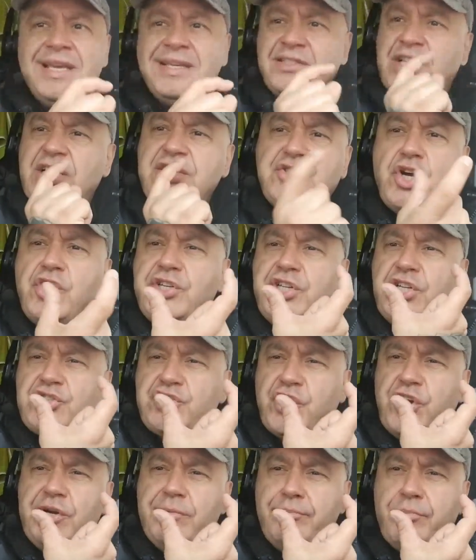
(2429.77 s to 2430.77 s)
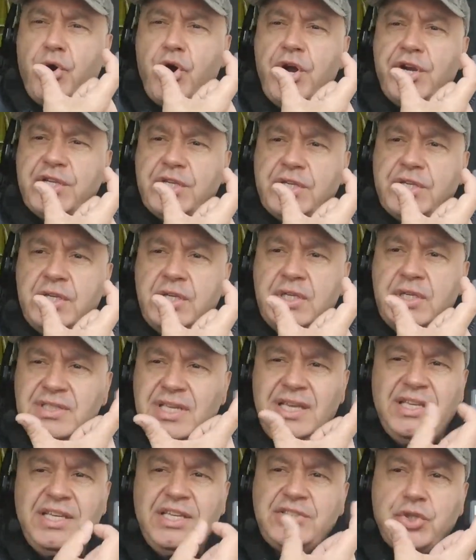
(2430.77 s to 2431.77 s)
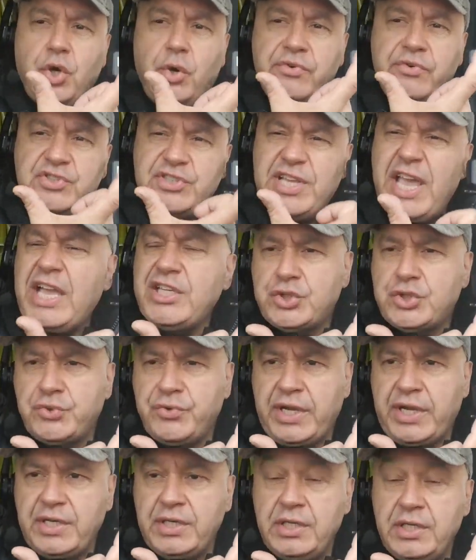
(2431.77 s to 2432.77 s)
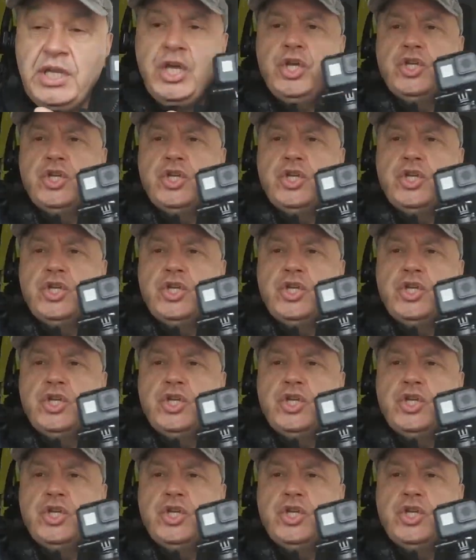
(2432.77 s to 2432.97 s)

there's only a certain market and it's oversaturated.